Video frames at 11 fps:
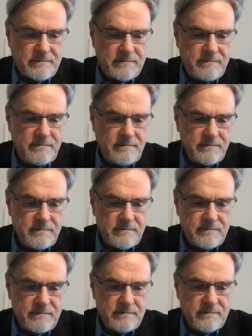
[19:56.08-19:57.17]

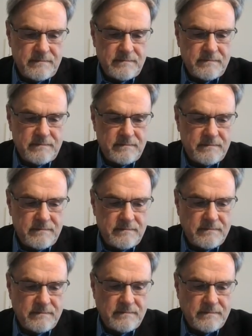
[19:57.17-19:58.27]

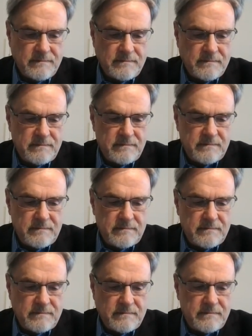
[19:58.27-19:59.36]
(silent)